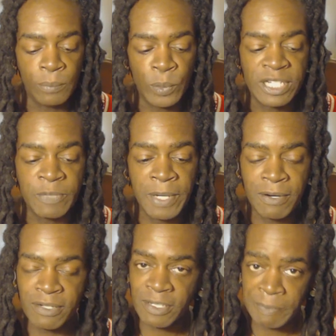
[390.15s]
When
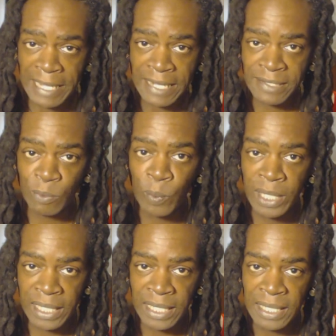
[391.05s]
spirit speaks,
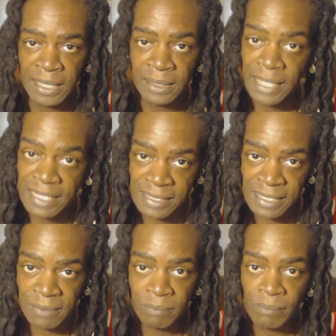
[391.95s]
we
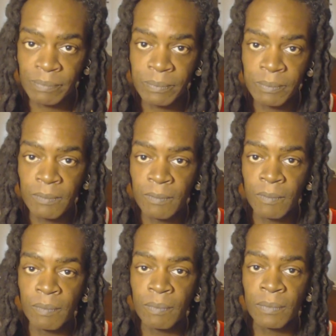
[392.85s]
listen,
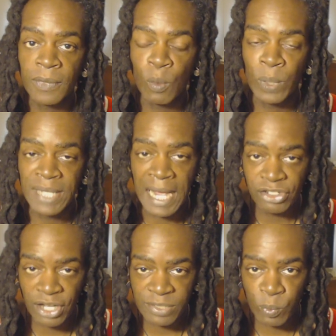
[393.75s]
we
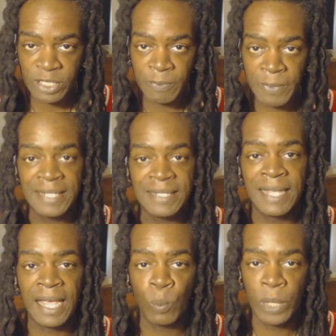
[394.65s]
digest what's being
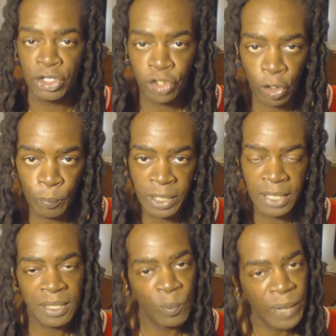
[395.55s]
said, we
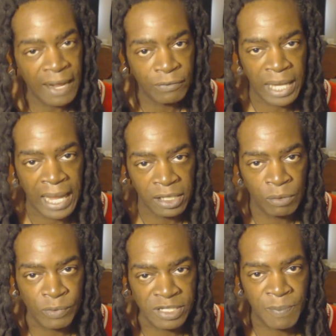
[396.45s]
interpret, and then we have to
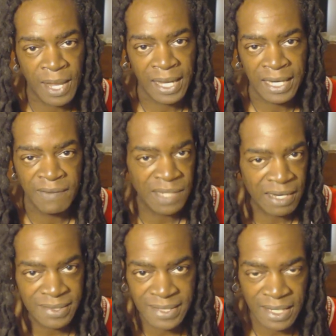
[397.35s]
act and respond, even
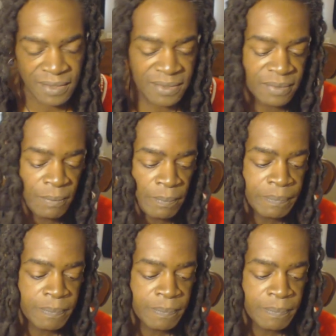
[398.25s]
ourselves.